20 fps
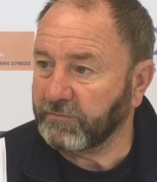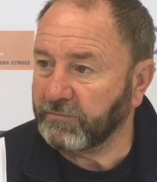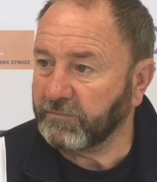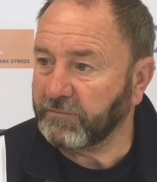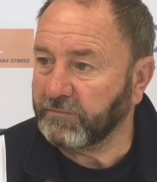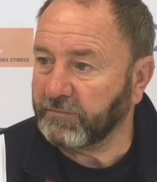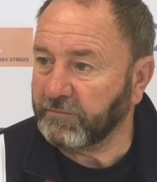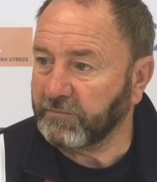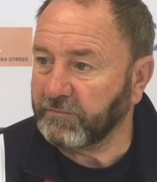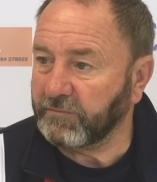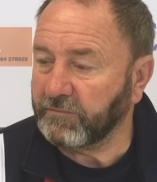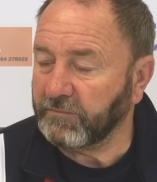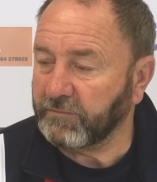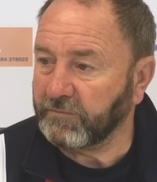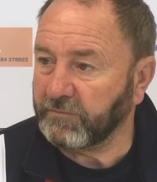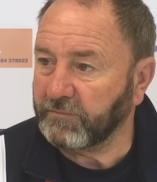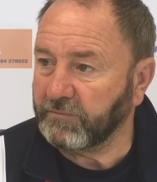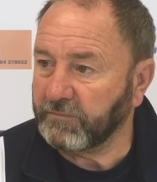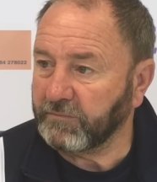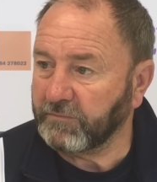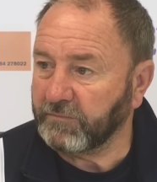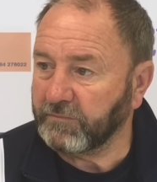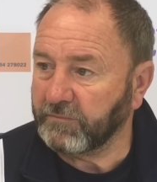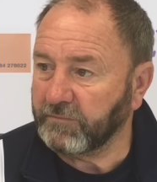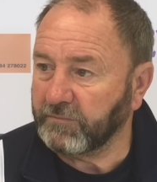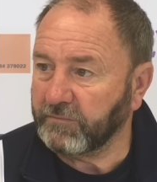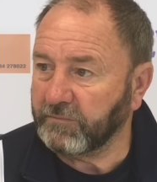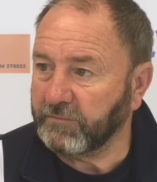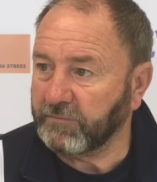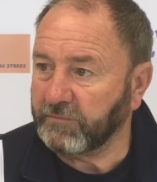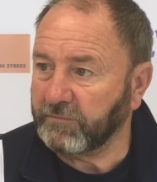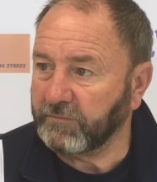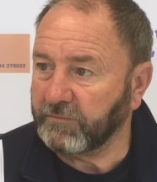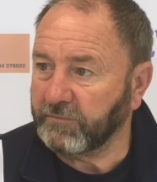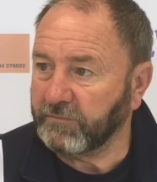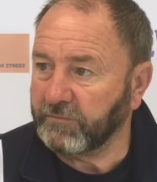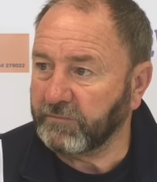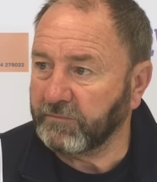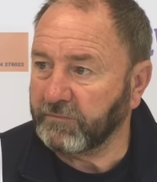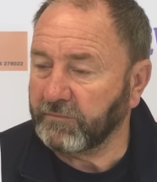actually you know, they'll be up to speed in that
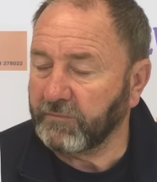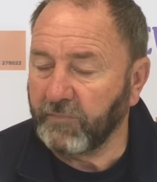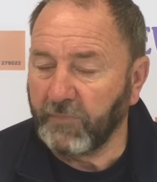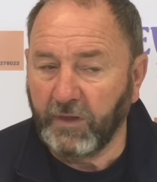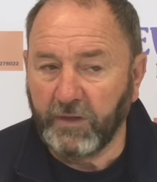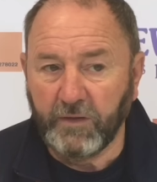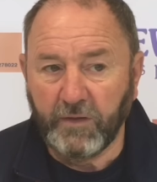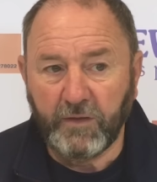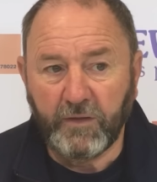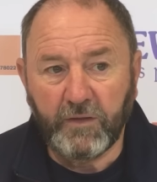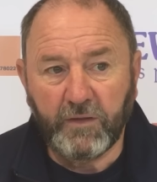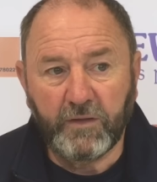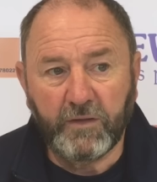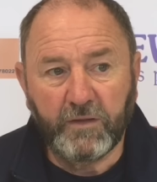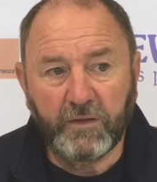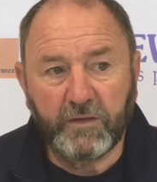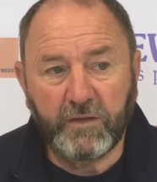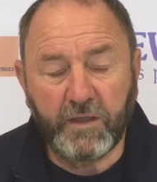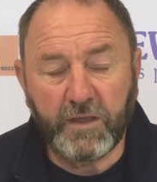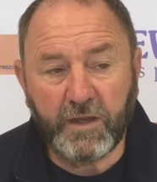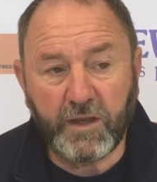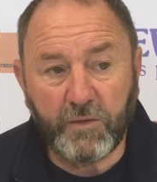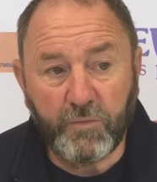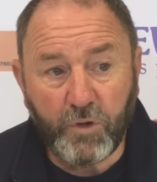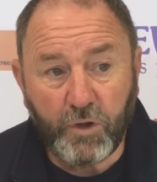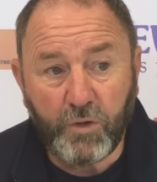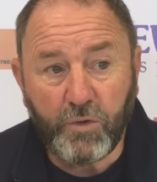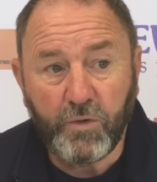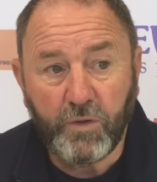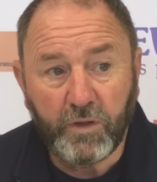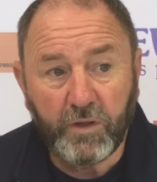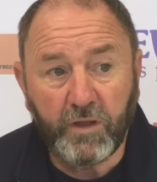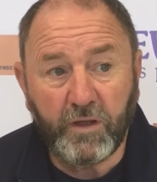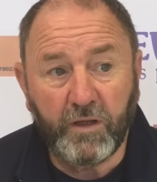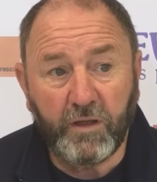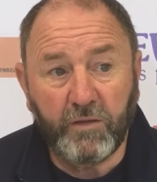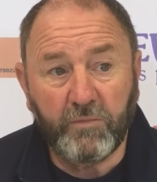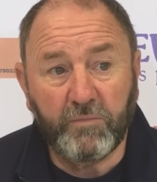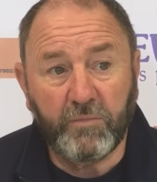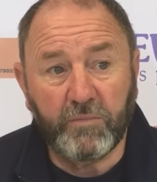sense as well. Yeah, they will.
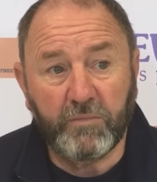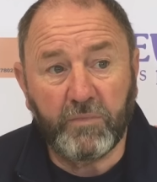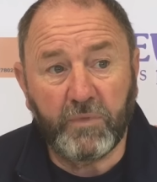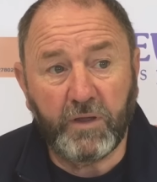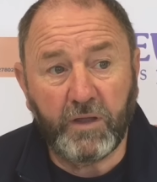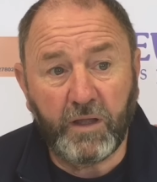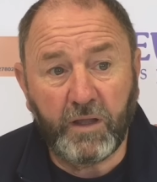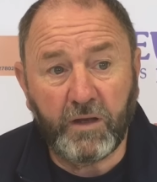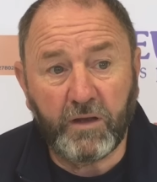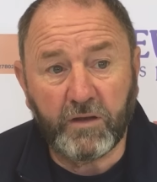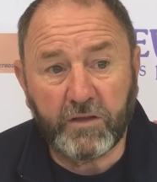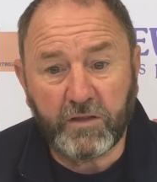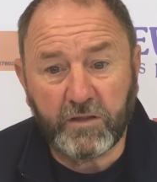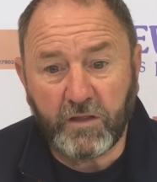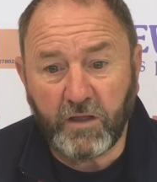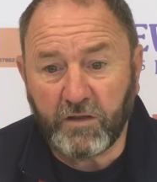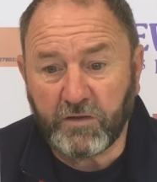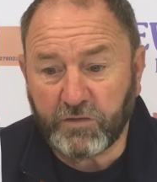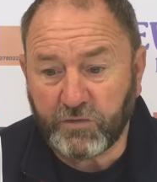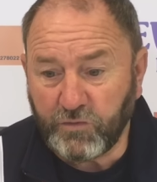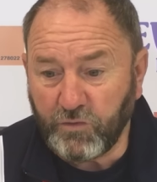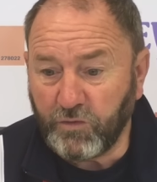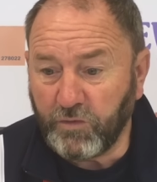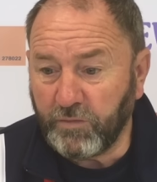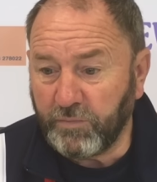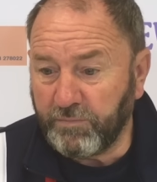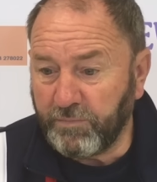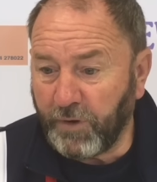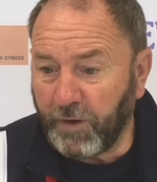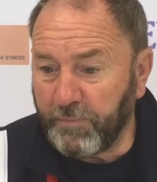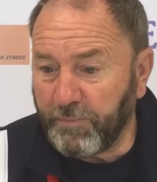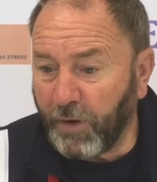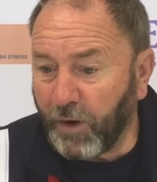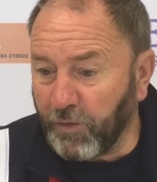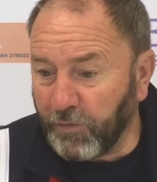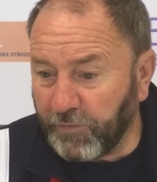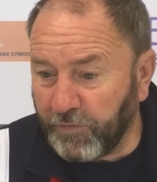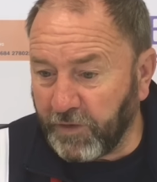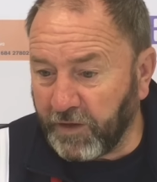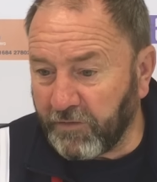Um, and I, I saw by
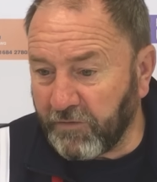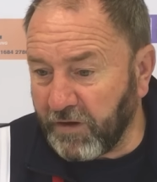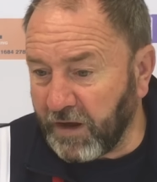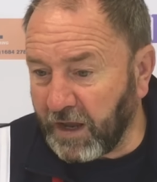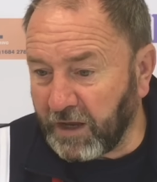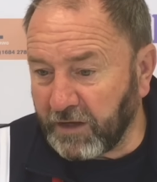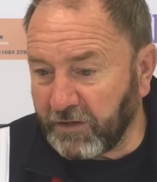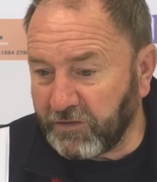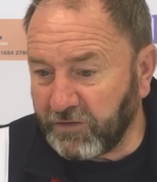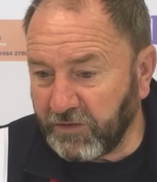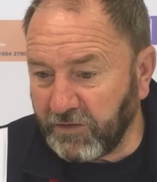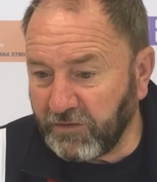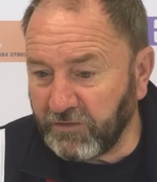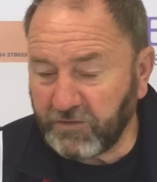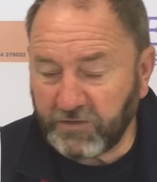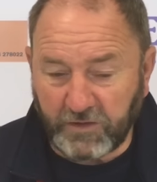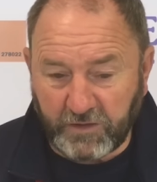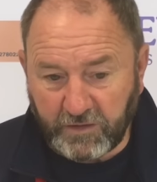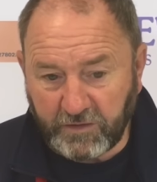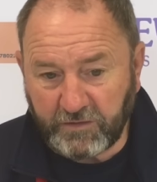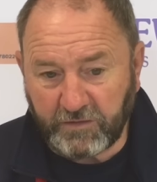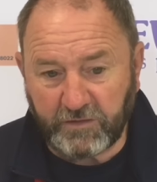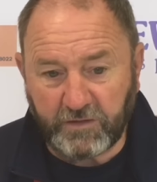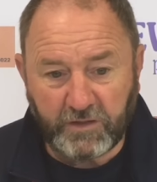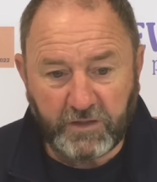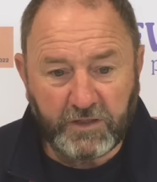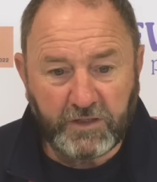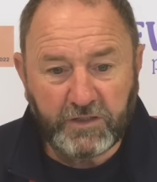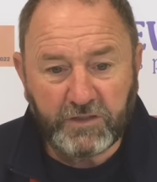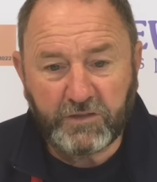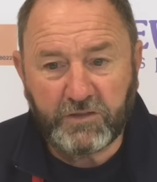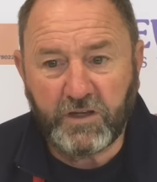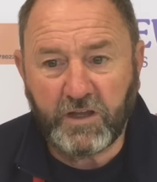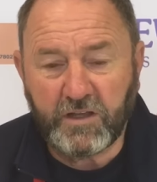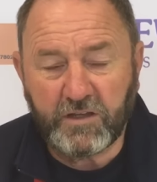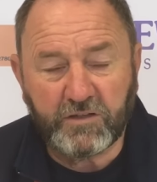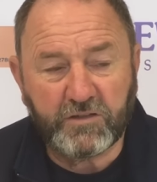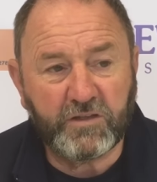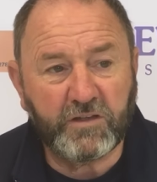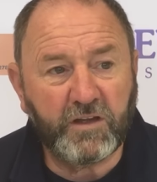both their reactions and
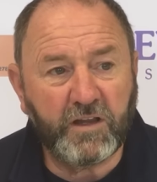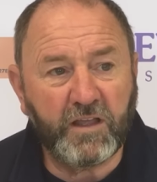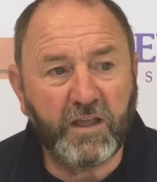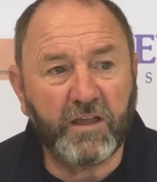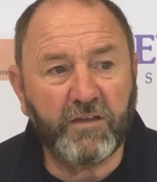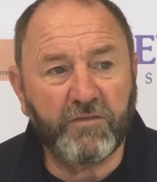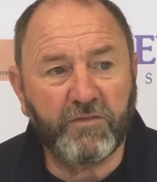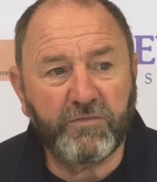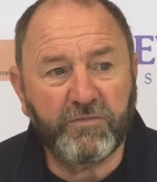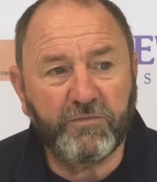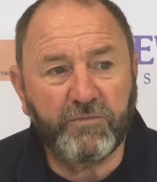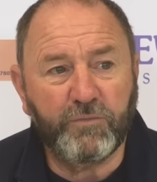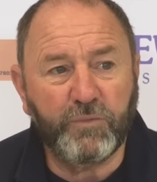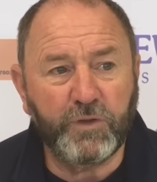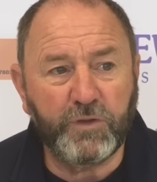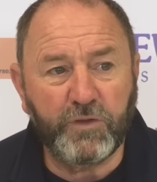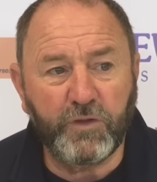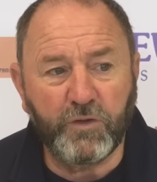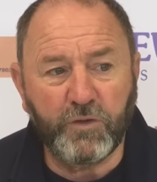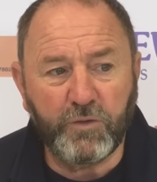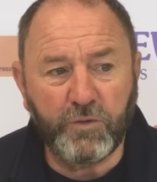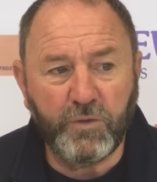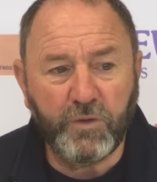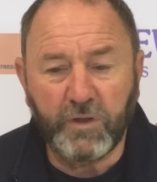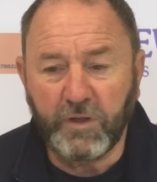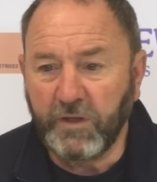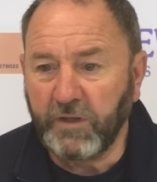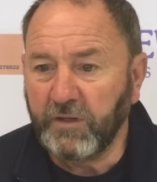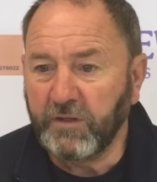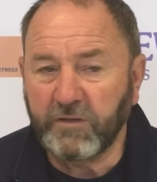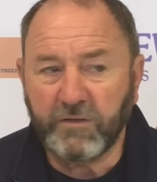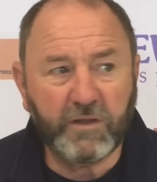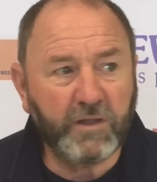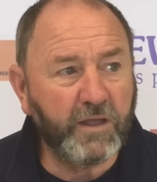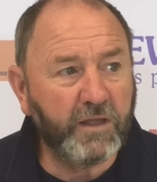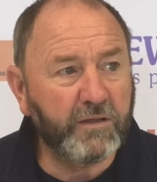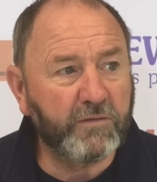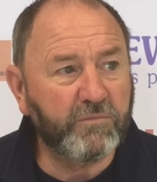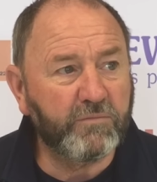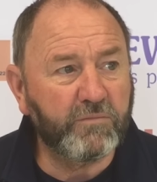chats that they have with you,
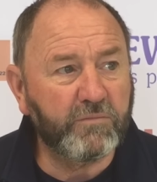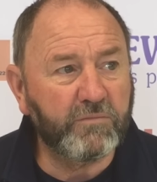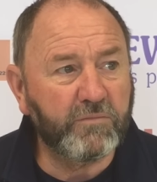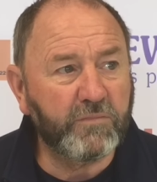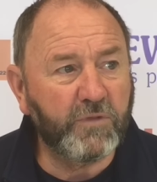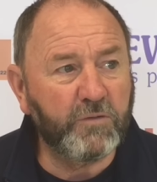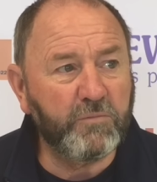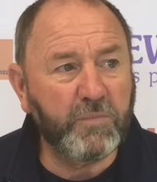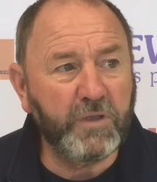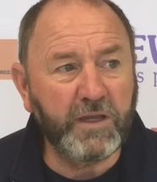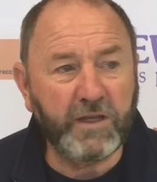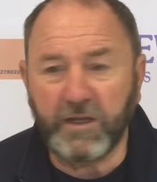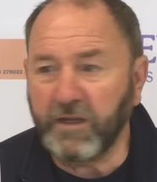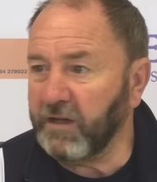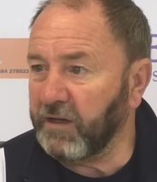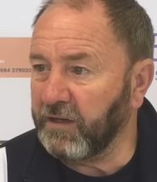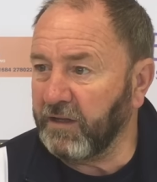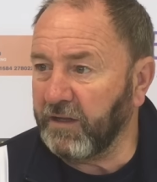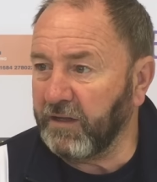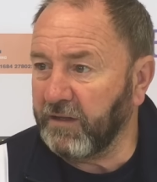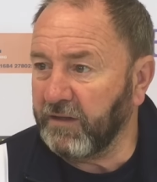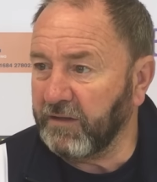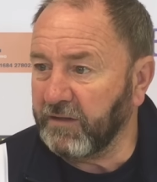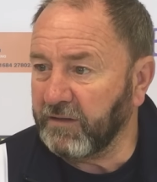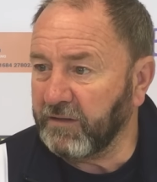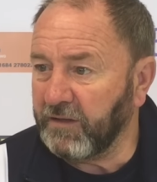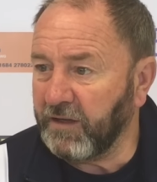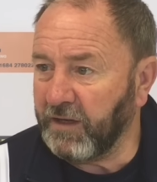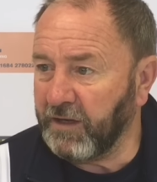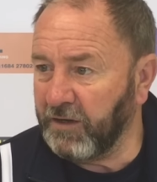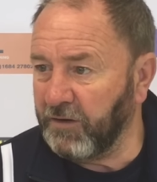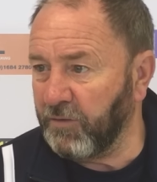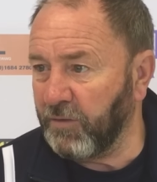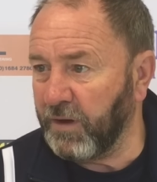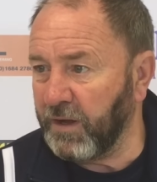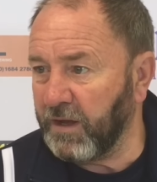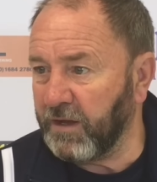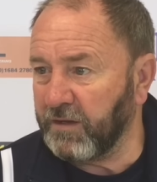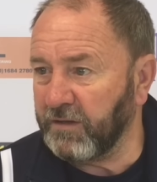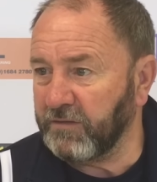they're immediately into
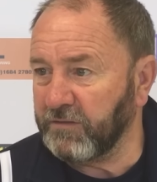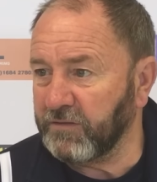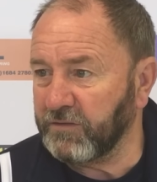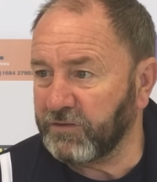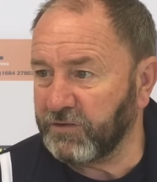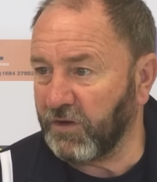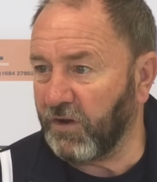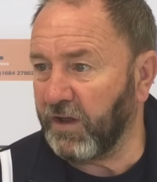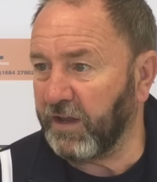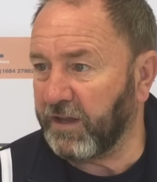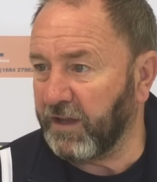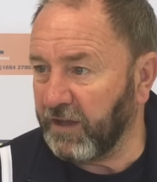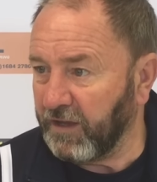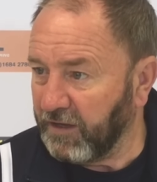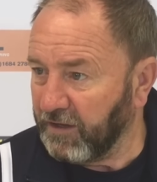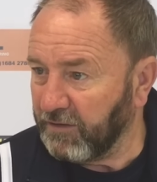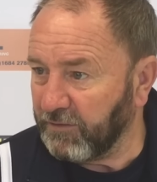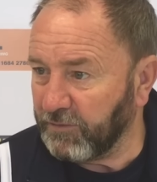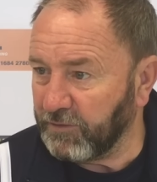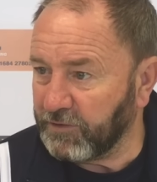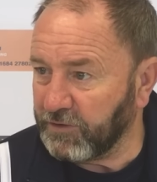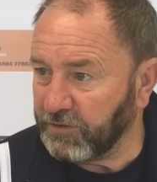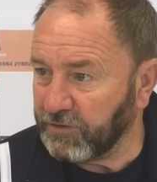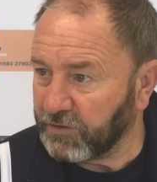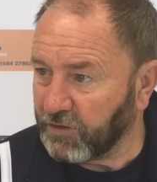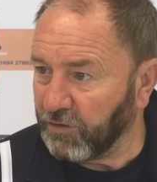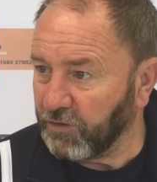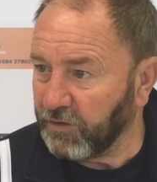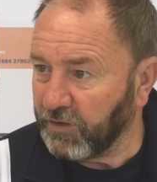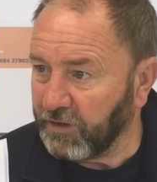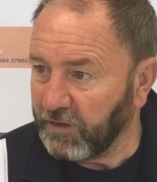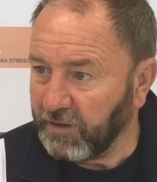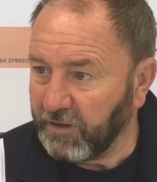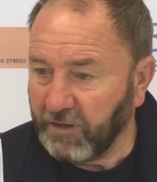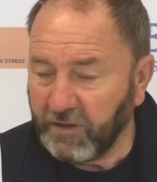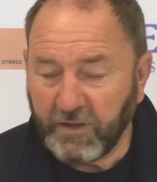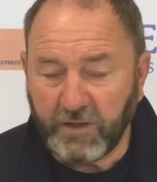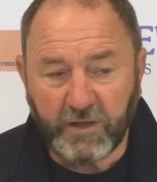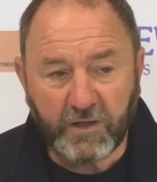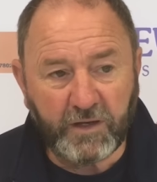our psyche, which is good,
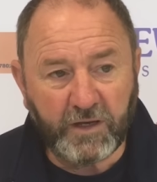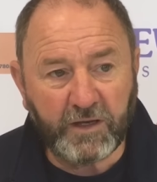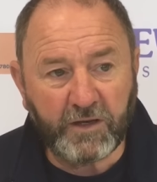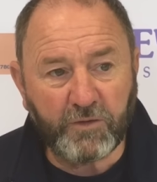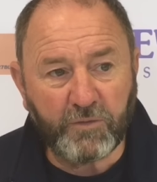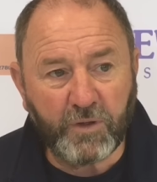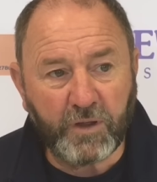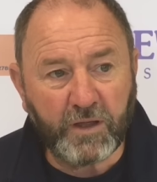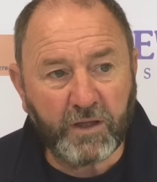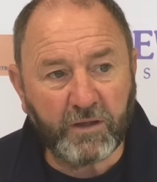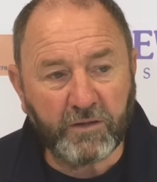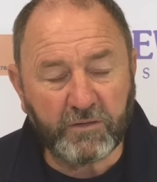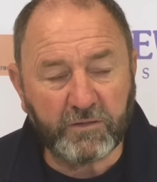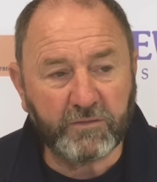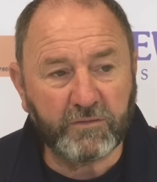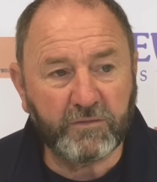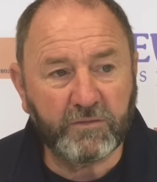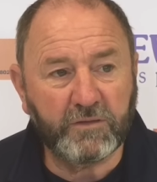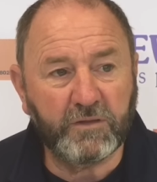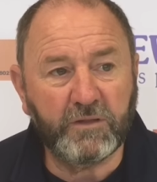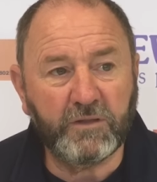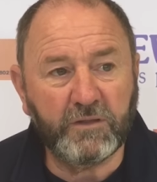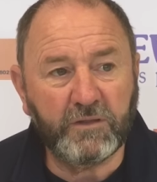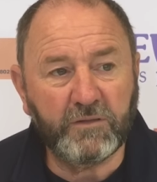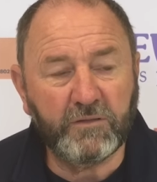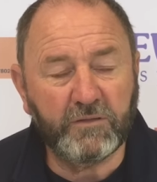and into our uh,